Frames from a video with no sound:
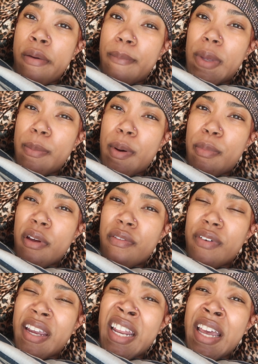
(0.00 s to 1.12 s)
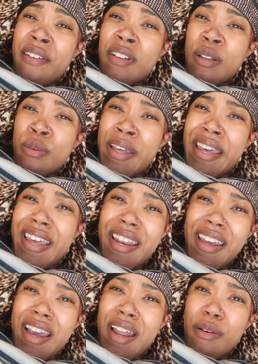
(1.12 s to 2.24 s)
me and my boyfriend, and I have a little
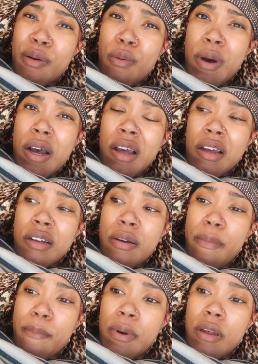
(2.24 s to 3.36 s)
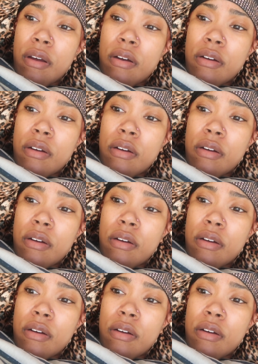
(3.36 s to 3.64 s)
headache, I don't know why, but